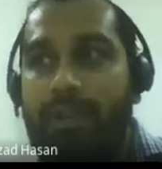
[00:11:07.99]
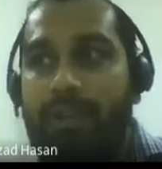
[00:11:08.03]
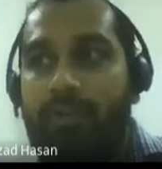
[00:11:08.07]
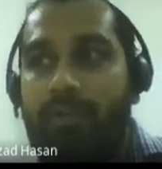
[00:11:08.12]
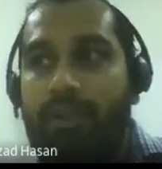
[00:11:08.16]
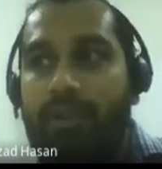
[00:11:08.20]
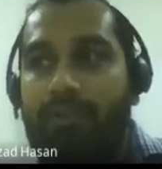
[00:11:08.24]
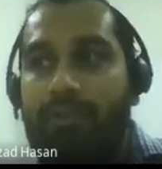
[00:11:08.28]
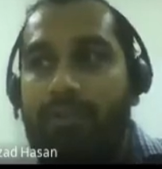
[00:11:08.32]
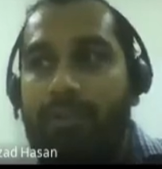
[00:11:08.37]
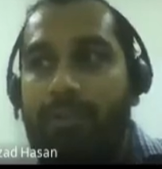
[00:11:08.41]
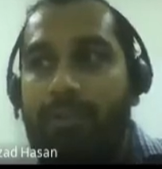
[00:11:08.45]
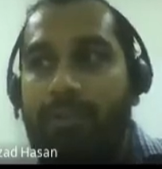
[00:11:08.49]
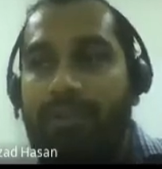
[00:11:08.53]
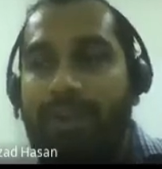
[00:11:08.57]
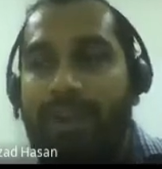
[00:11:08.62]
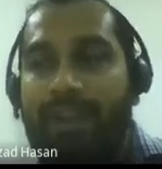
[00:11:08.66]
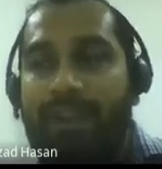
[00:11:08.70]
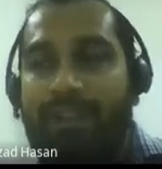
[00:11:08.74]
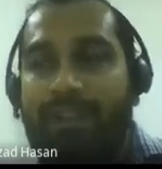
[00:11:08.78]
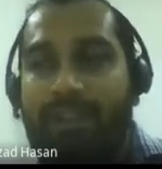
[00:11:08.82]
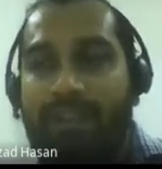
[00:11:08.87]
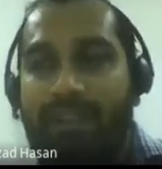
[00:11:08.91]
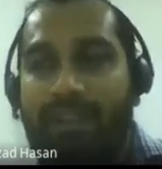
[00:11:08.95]
So if you
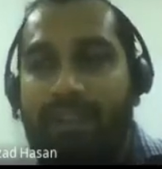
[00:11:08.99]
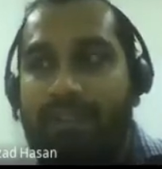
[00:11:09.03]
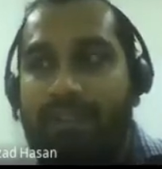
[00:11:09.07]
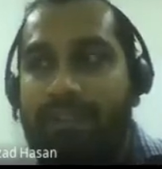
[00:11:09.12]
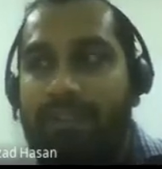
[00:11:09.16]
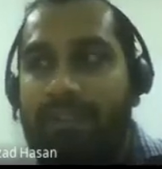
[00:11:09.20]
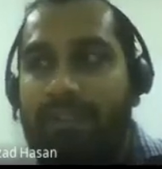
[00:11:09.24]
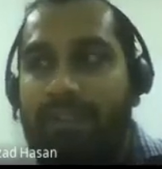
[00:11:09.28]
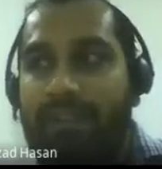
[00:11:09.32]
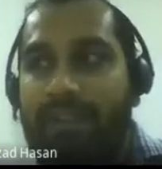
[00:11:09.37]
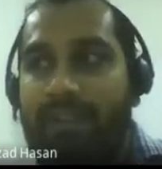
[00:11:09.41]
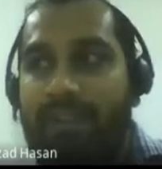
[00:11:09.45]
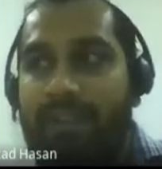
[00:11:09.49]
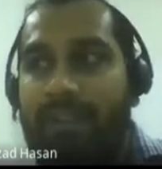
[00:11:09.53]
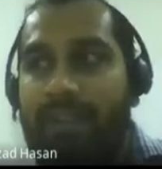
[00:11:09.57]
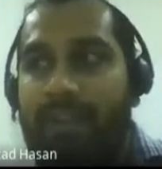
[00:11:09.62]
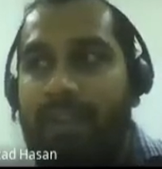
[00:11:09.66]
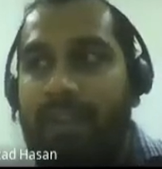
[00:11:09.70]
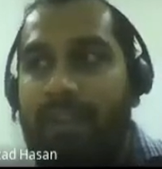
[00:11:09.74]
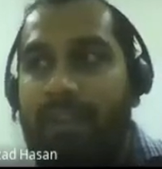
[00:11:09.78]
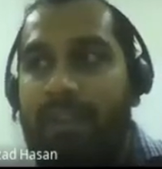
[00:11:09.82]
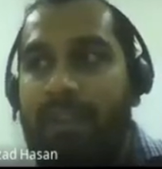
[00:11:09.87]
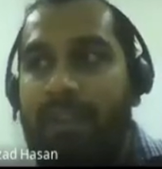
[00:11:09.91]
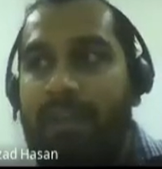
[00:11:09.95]
provide this,
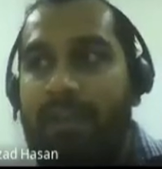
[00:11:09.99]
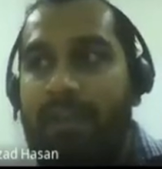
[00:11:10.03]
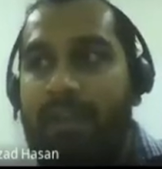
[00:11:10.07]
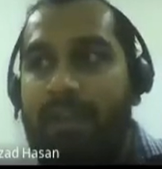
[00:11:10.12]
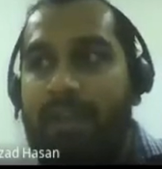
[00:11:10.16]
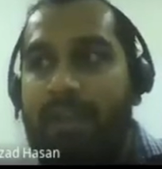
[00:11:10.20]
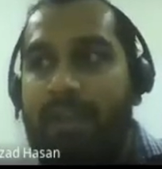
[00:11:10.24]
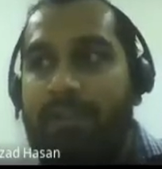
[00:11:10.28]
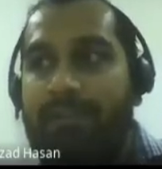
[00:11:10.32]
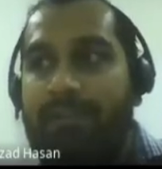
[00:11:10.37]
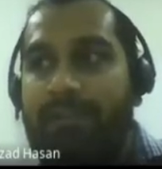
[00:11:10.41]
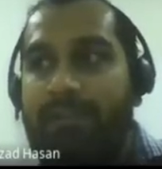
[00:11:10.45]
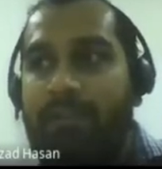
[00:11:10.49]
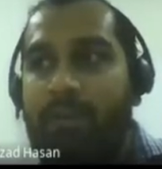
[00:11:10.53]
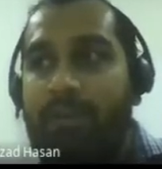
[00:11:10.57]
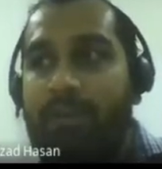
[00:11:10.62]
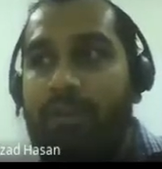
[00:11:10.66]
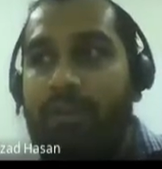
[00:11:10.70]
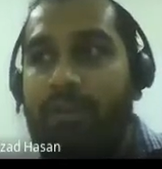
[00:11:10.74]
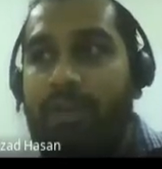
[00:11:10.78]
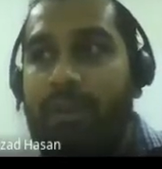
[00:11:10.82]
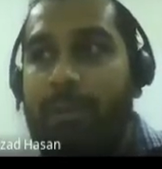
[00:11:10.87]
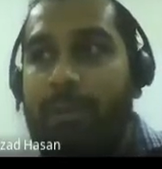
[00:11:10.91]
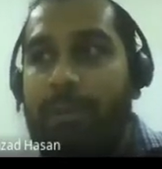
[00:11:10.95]
then it's
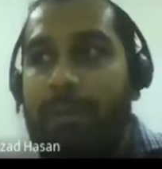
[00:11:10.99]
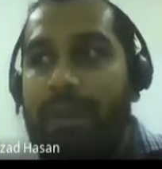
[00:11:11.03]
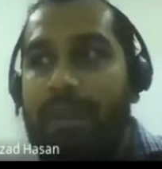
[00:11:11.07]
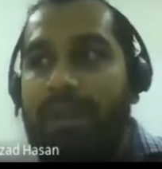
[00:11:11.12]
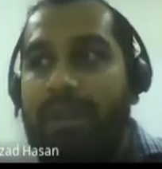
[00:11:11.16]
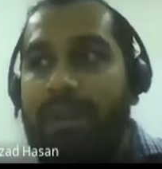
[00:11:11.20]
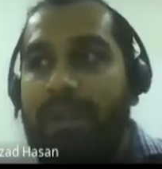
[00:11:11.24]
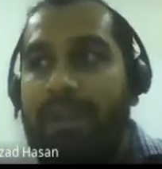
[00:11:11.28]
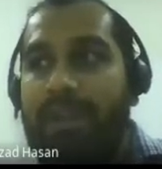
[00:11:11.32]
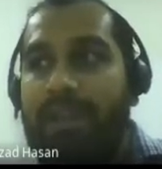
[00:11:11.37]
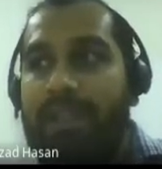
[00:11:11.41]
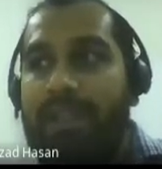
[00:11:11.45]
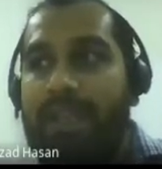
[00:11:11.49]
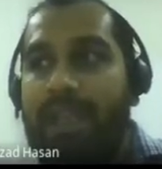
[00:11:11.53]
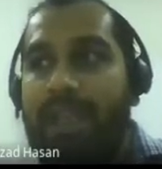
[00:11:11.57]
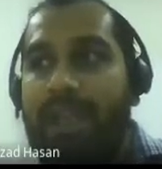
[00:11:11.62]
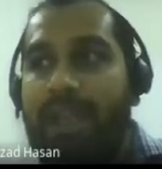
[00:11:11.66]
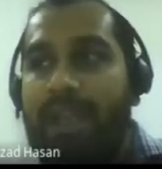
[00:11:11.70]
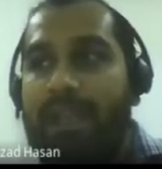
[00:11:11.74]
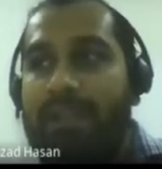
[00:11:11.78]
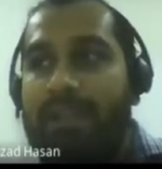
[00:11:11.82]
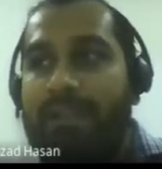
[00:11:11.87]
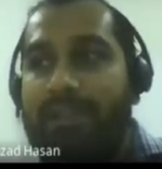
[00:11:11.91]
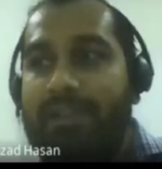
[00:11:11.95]
going to repeatedly
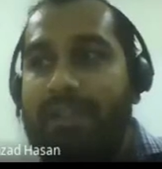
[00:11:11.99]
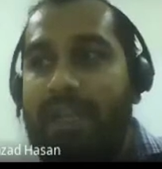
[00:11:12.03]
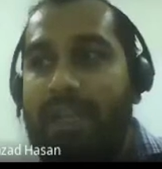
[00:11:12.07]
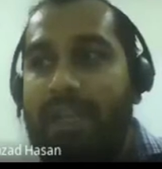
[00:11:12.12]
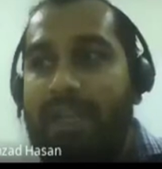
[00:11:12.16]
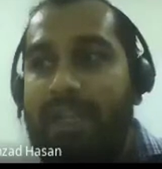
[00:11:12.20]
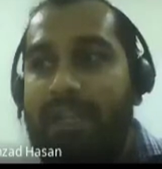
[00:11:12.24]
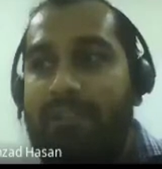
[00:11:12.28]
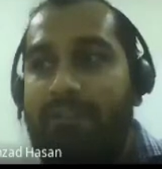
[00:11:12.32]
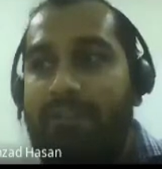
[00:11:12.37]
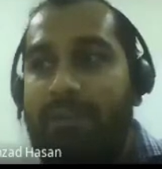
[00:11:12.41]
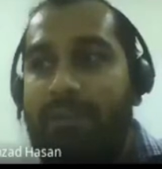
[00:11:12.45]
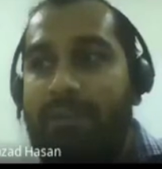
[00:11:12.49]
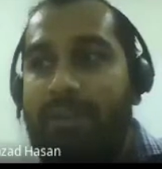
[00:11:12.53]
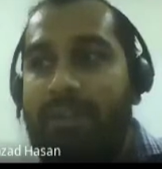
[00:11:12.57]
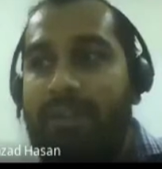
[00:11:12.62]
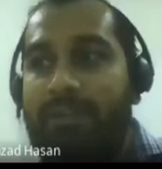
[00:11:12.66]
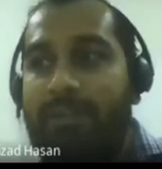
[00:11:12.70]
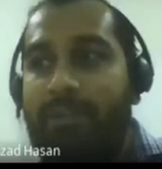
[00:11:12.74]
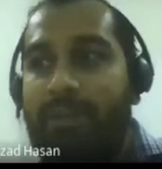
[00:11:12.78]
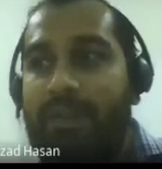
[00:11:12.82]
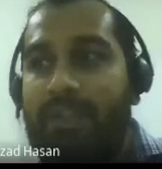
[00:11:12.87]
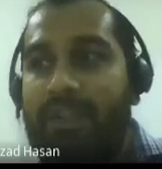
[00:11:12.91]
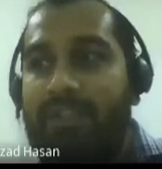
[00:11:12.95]
add starting from
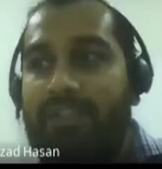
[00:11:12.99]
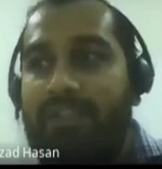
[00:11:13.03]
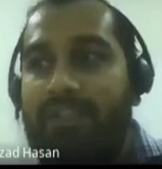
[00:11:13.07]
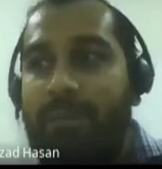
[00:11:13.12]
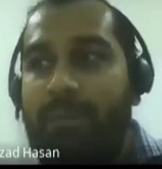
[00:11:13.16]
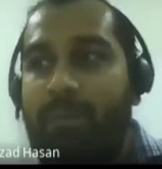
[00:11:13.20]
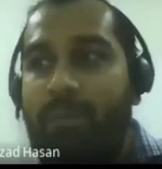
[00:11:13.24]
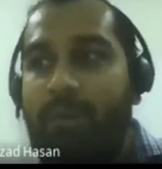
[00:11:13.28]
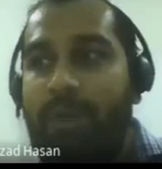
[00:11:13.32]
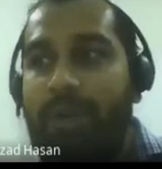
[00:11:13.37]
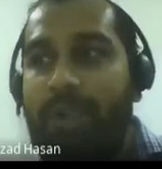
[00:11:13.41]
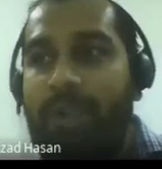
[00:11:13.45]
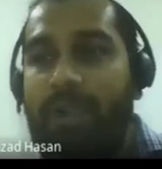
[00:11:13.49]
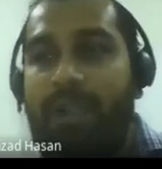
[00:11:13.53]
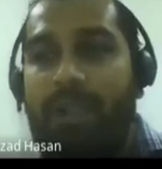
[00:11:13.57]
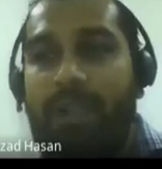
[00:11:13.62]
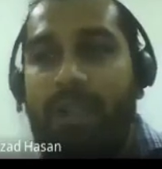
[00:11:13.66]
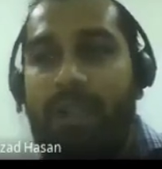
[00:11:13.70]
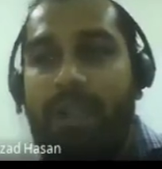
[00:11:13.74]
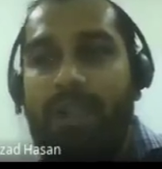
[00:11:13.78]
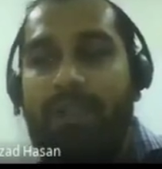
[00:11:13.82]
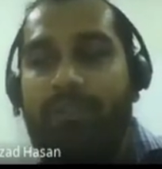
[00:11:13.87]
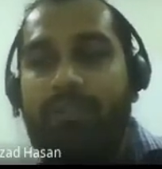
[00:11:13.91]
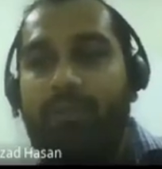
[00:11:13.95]
this PJ point.
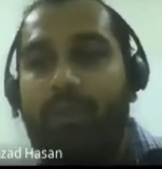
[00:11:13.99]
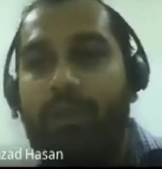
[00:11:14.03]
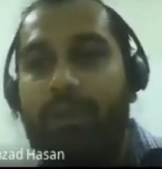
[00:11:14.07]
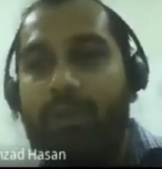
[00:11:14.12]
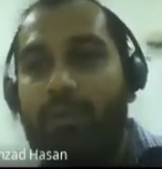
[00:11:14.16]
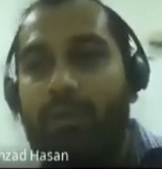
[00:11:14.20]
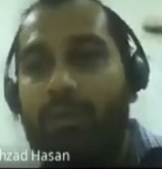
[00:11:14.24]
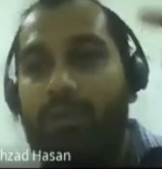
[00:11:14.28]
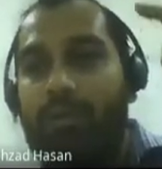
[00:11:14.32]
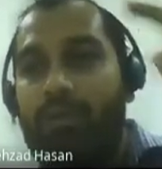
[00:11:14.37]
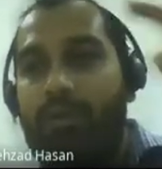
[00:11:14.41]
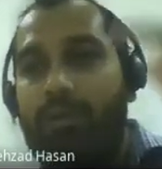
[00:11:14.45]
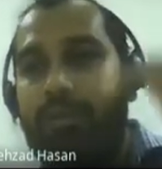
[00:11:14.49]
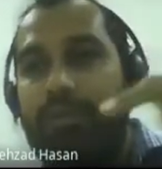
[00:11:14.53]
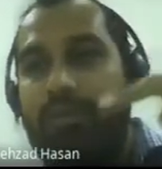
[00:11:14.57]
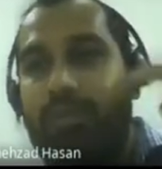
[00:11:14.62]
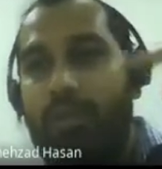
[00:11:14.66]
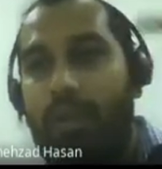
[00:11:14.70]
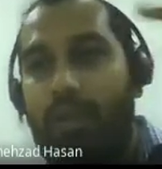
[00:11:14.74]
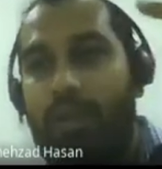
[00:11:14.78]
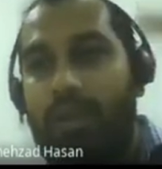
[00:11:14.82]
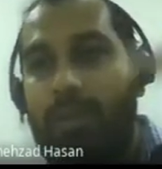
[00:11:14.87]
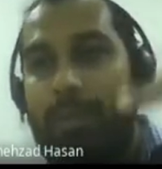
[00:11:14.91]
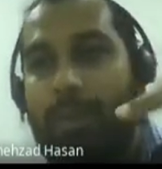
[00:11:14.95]
It's going to
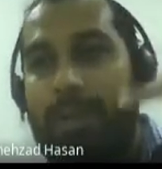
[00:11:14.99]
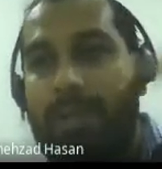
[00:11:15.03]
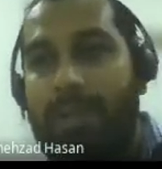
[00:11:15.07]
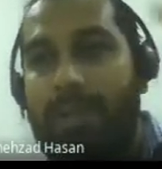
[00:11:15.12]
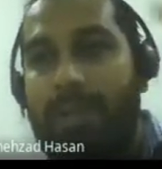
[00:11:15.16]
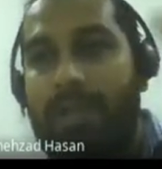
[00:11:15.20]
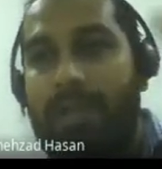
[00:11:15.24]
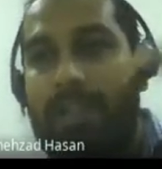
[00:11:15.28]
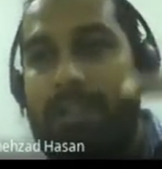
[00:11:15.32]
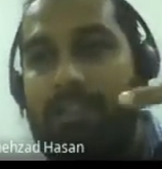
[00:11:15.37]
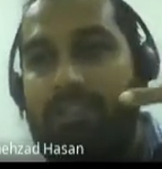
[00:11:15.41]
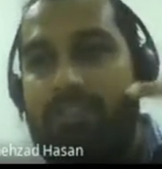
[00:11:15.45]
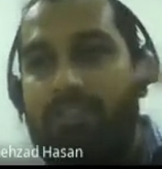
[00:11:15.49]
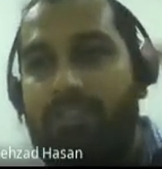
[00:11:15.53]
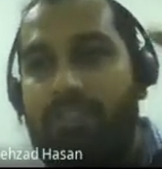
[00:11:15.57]
automatically